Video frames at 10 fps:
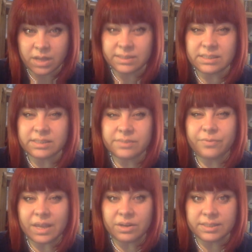This is
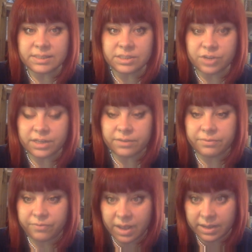very destructive
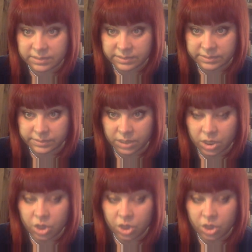phase.